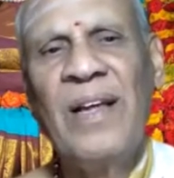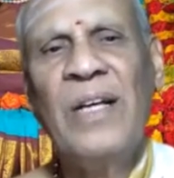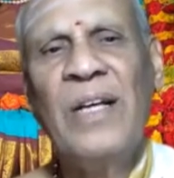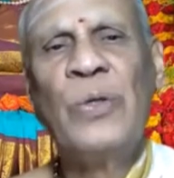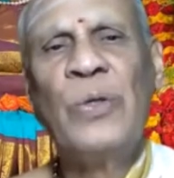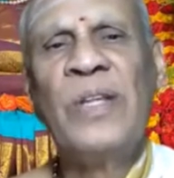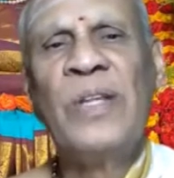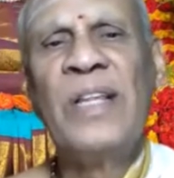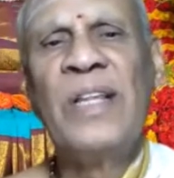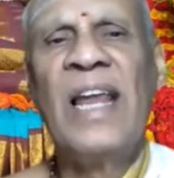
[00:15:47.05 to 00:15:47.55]

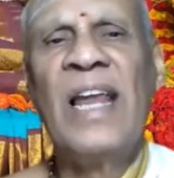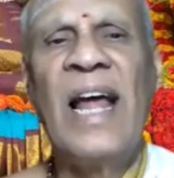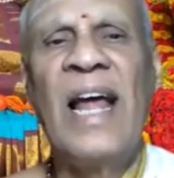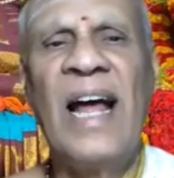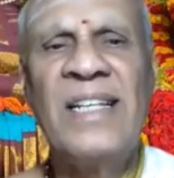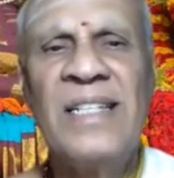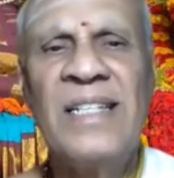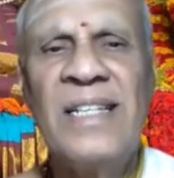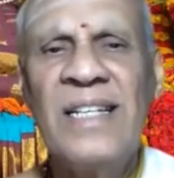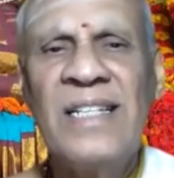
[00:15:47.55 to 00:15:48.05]
So the
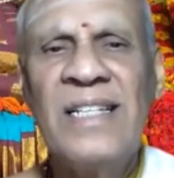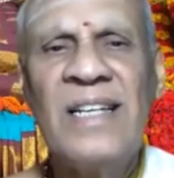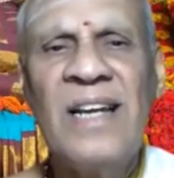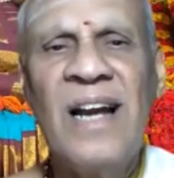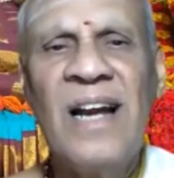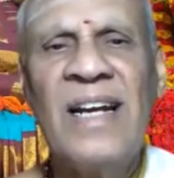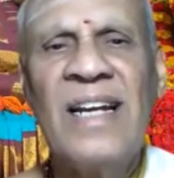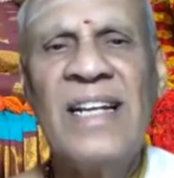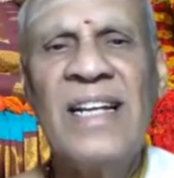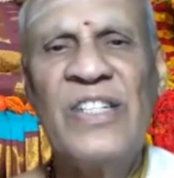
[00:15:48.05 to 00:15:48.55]
last is
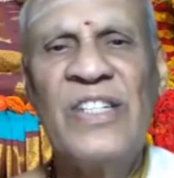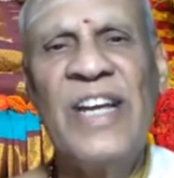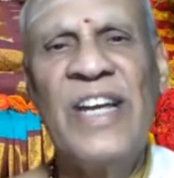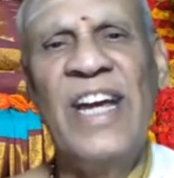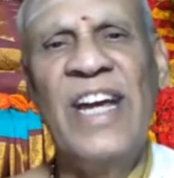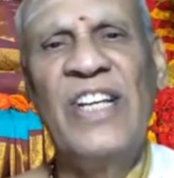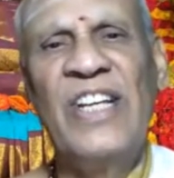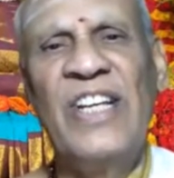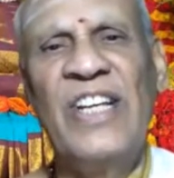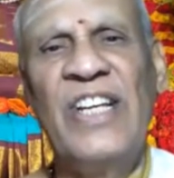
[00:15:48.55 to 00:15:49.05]
not a
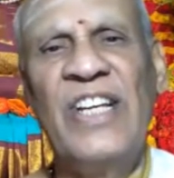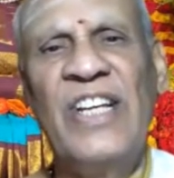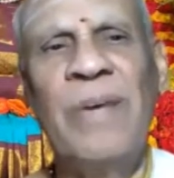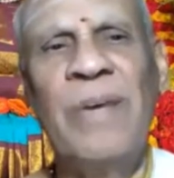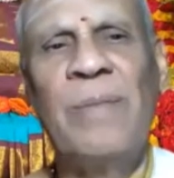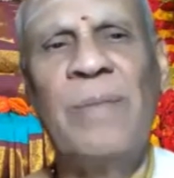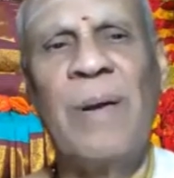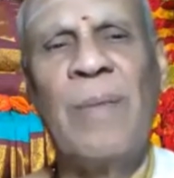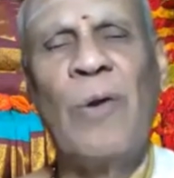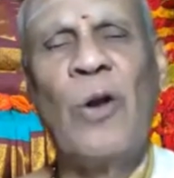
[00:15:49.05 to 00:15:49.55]
stage,
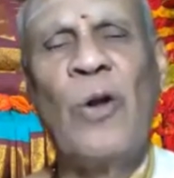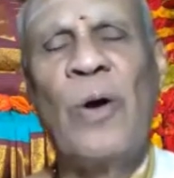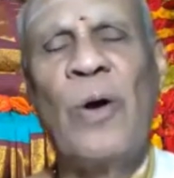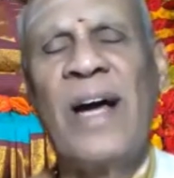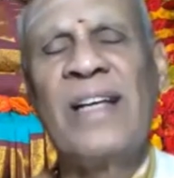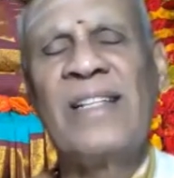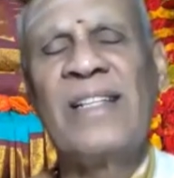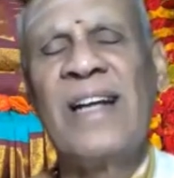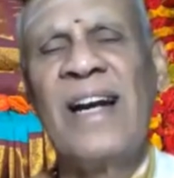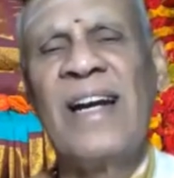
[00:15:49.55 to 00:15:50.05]
because Brahma
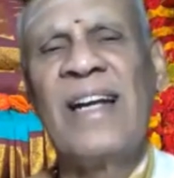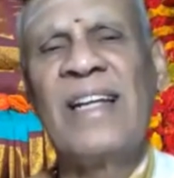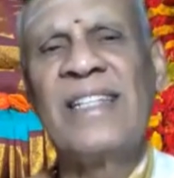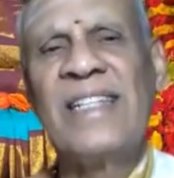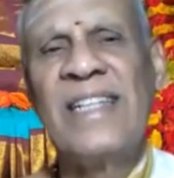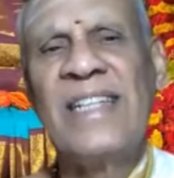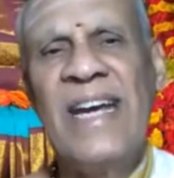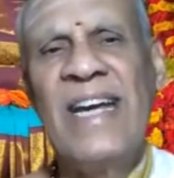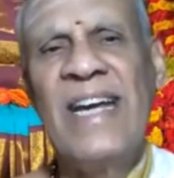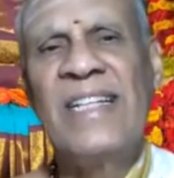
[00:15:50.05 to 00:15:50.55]
Loka is not a
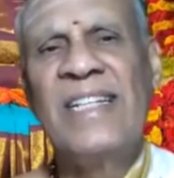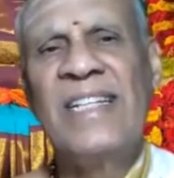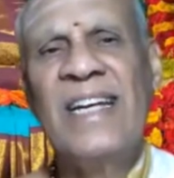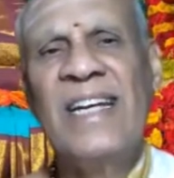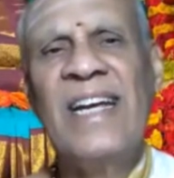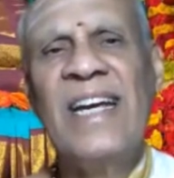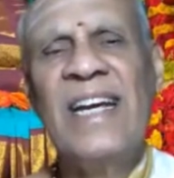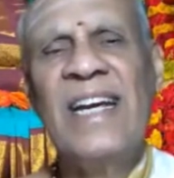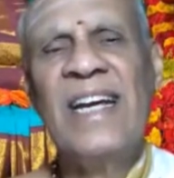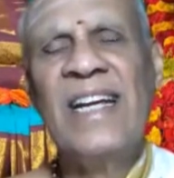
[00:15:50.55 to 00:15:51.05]
stage,
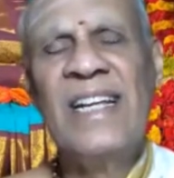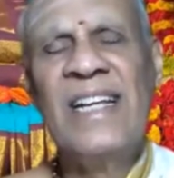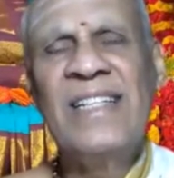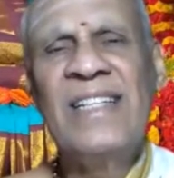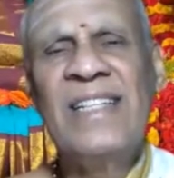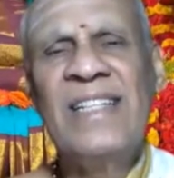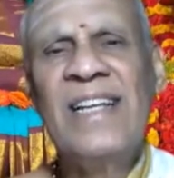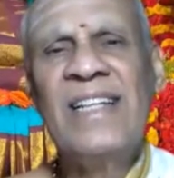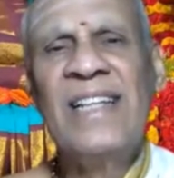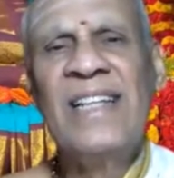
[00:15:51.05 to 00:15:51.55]
it
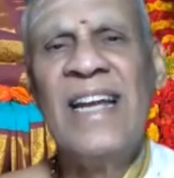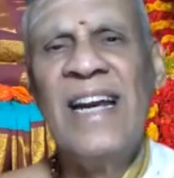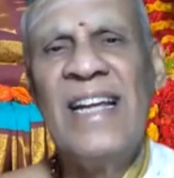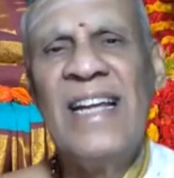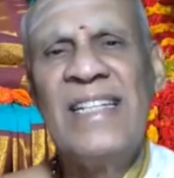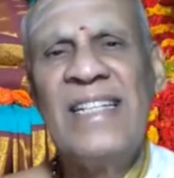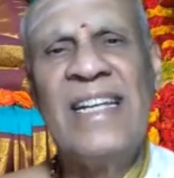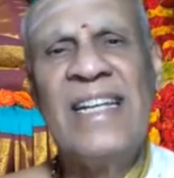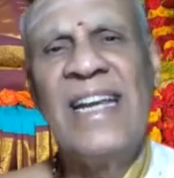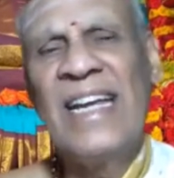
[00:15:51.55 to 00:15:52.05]
is the
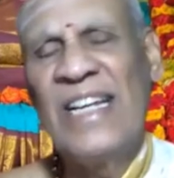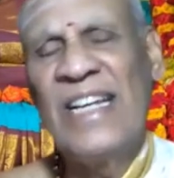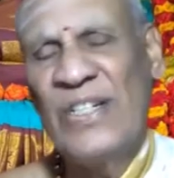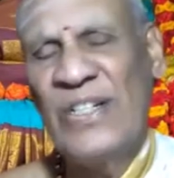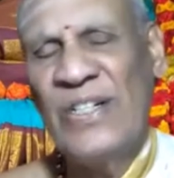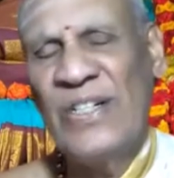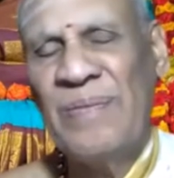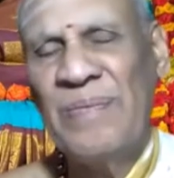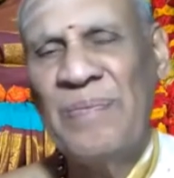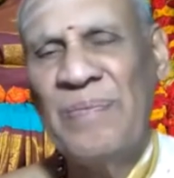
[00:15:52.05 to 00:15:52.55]

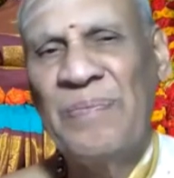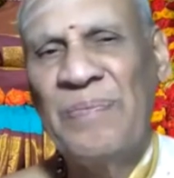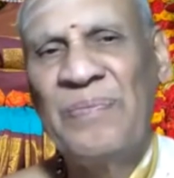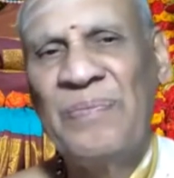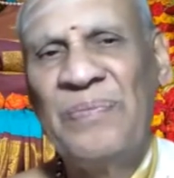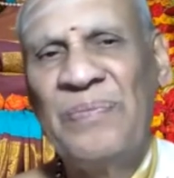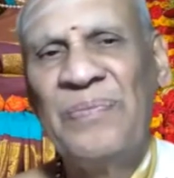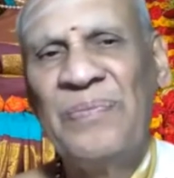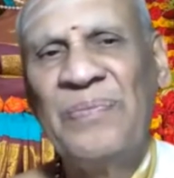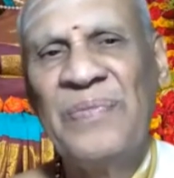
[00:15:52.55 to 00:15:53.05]
destination.
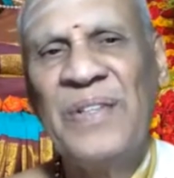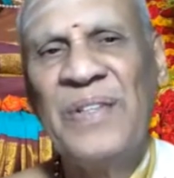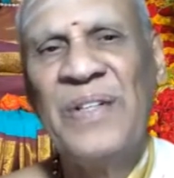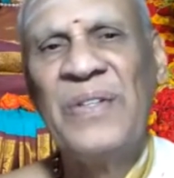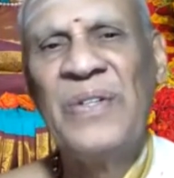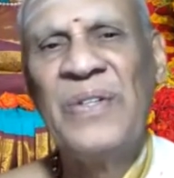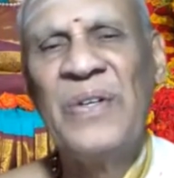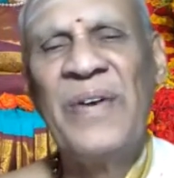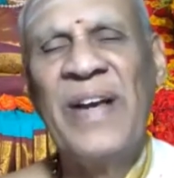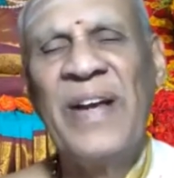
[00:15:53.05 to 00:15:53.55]

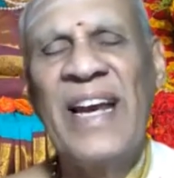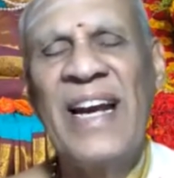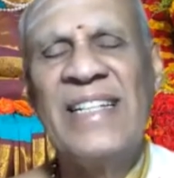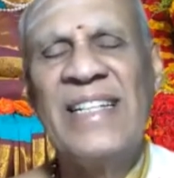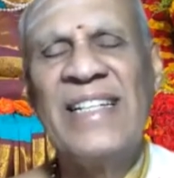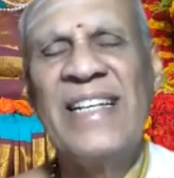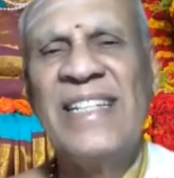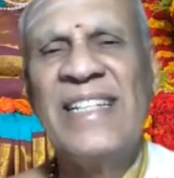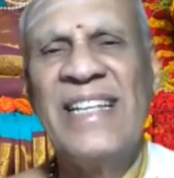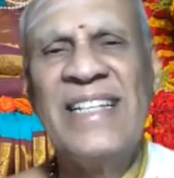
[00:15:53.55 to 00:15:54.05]
So we
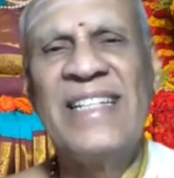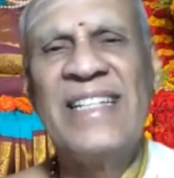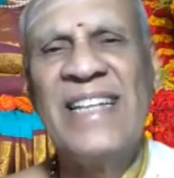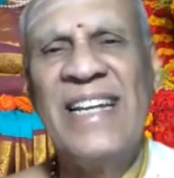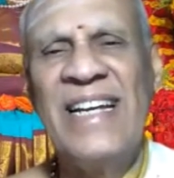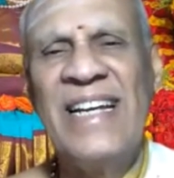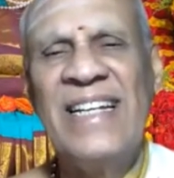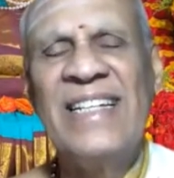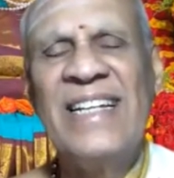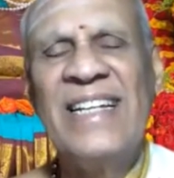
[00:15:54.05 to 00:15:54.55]
cannot say 6
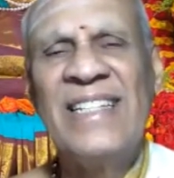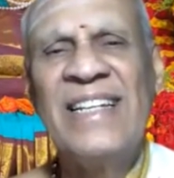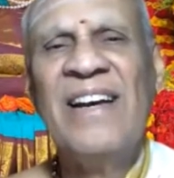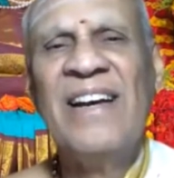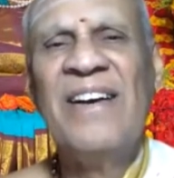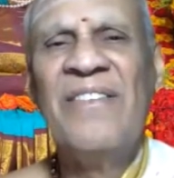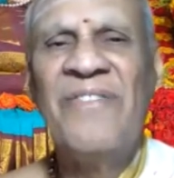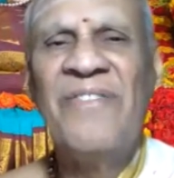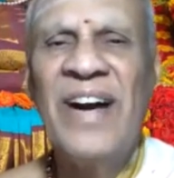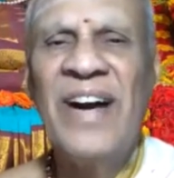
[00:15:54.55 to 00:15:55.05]
stages,
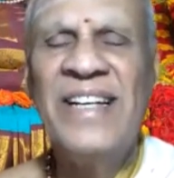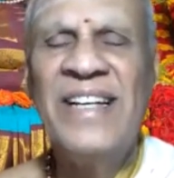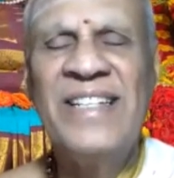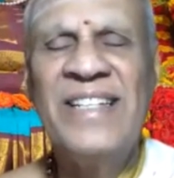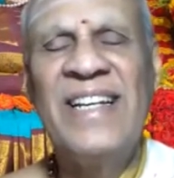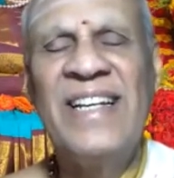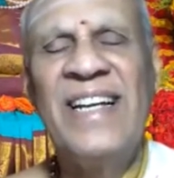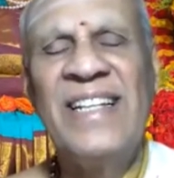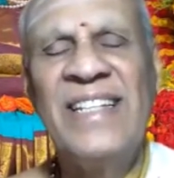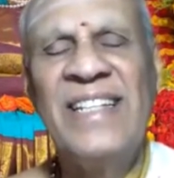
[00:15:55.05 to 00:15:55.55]
5
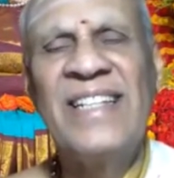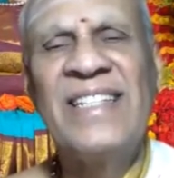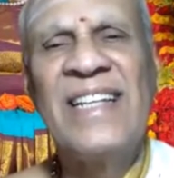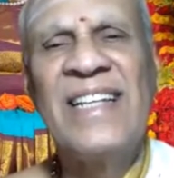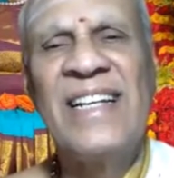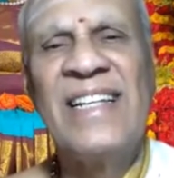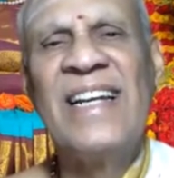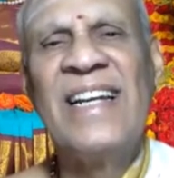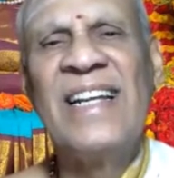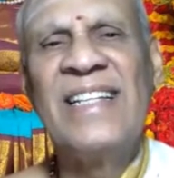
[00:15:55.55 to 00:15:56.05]
stages,
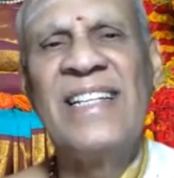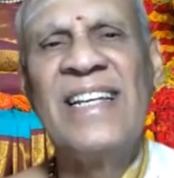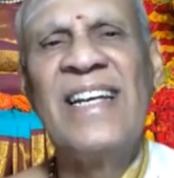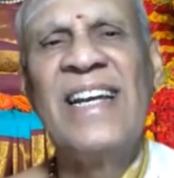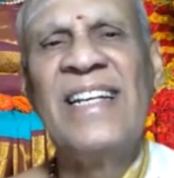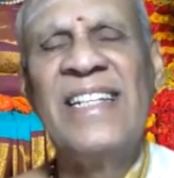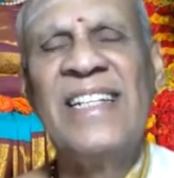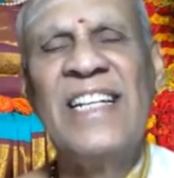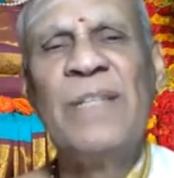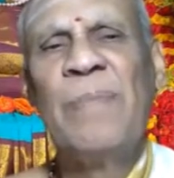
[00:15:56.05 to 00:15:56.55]
and the
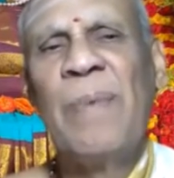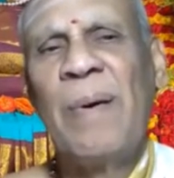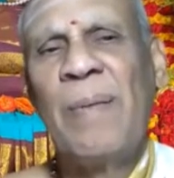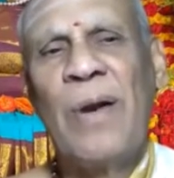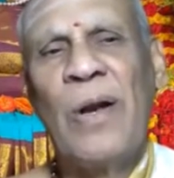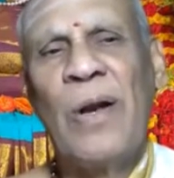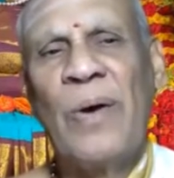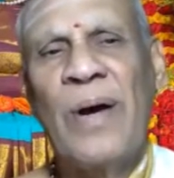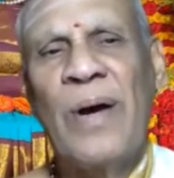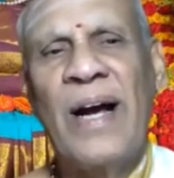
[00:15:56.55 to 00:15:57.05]
destination is
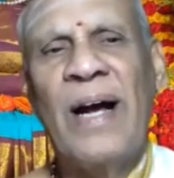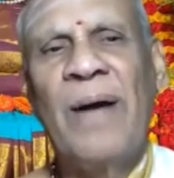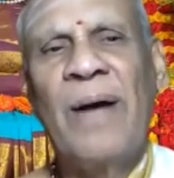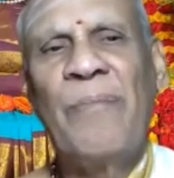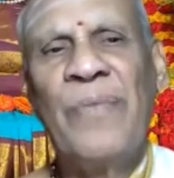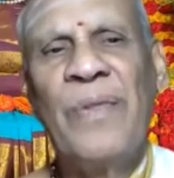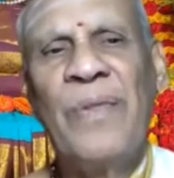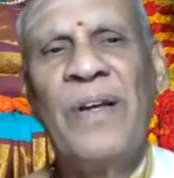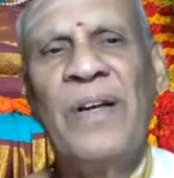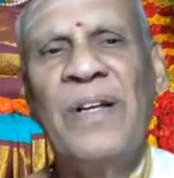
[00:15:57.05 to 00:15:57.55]
Brahma Loka.
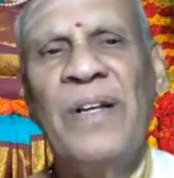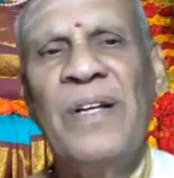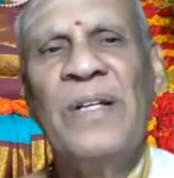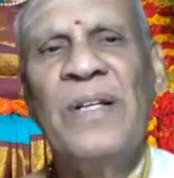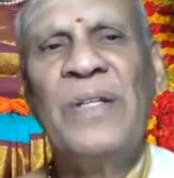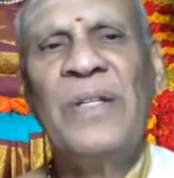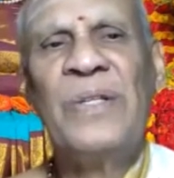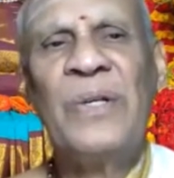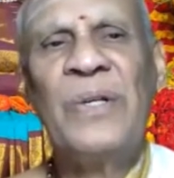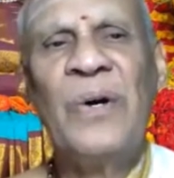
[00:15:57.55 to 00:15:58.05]

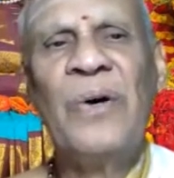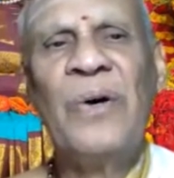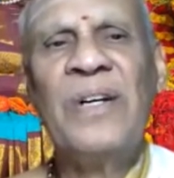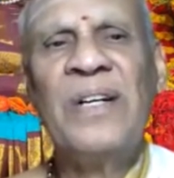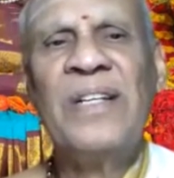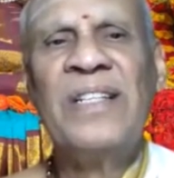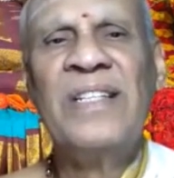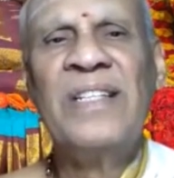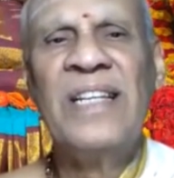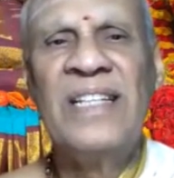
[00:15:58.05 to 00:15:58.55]

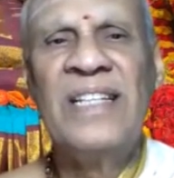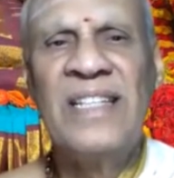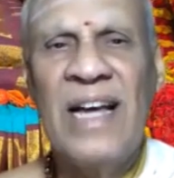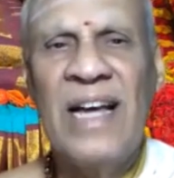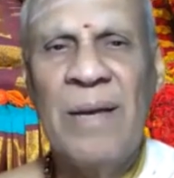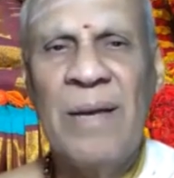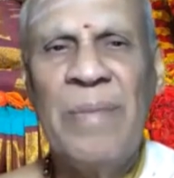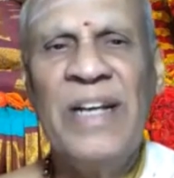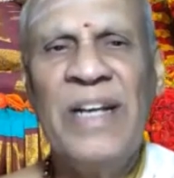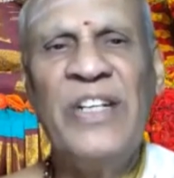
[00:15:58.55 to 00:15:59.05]
So 6
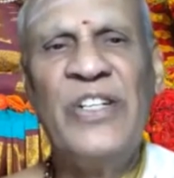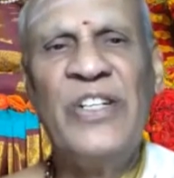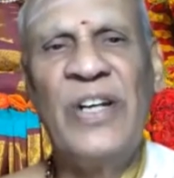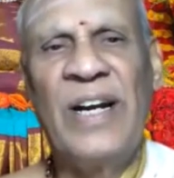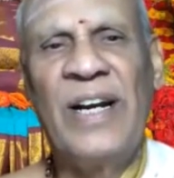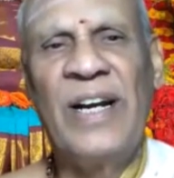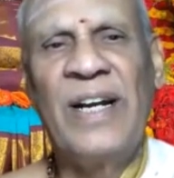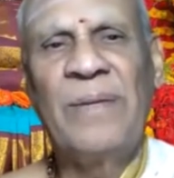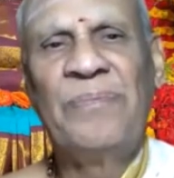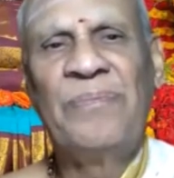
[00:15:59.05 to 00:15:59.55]
are
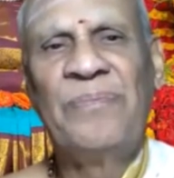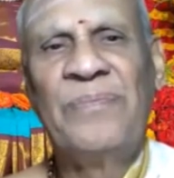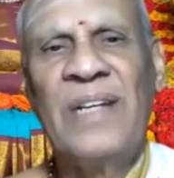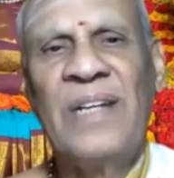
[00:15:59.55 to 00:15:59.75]
mentioned.